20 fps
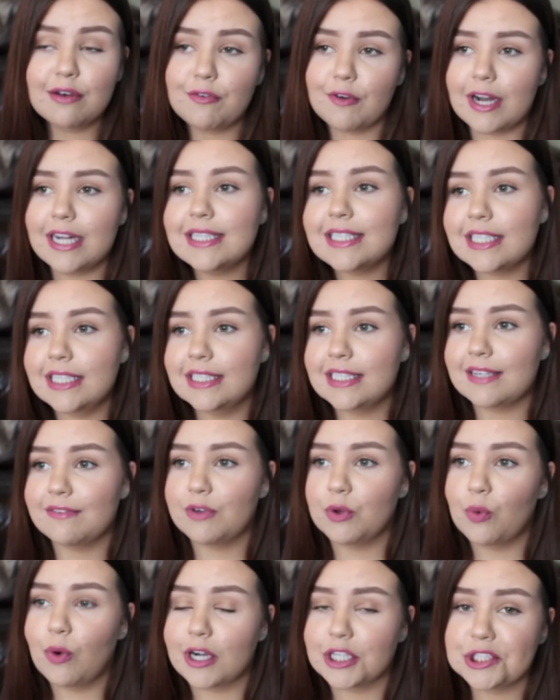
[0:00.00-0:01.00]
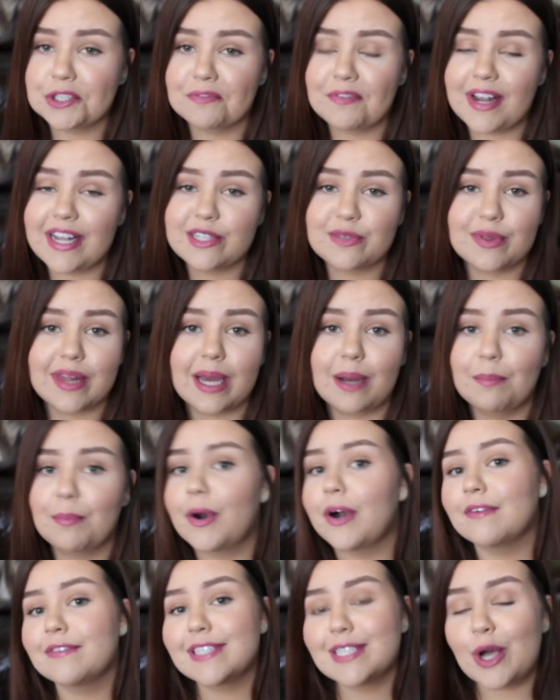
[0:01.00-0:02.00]
For instance, if you wash your face with like a
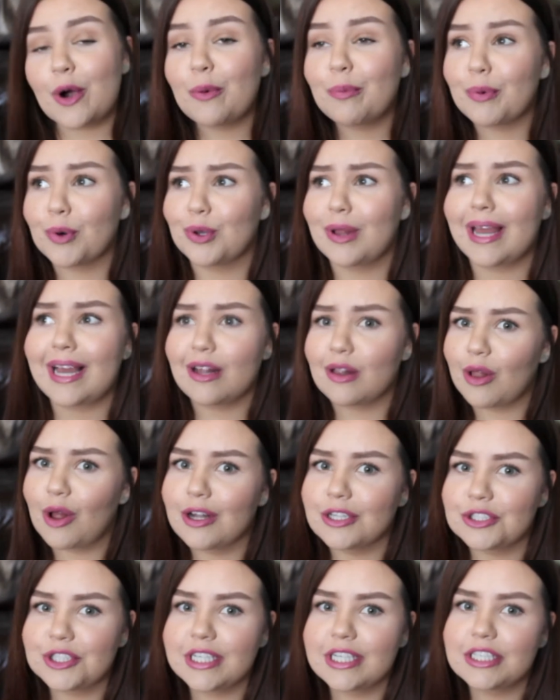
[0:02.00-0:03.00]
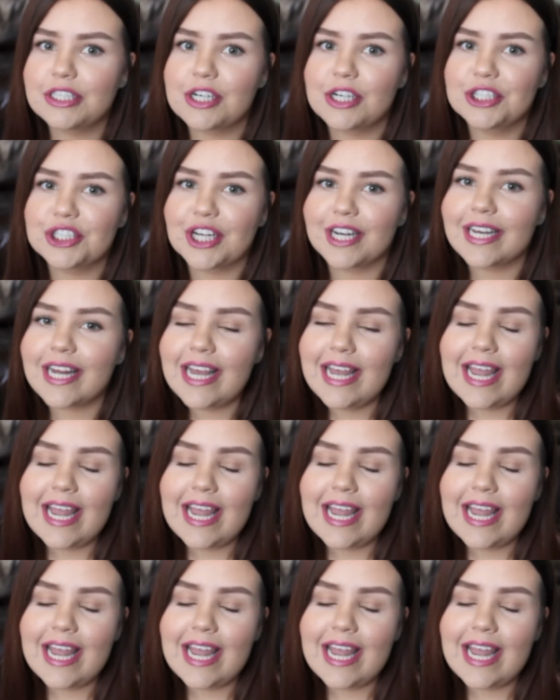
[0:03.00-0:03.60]
bar of soap or like a laundry detergent,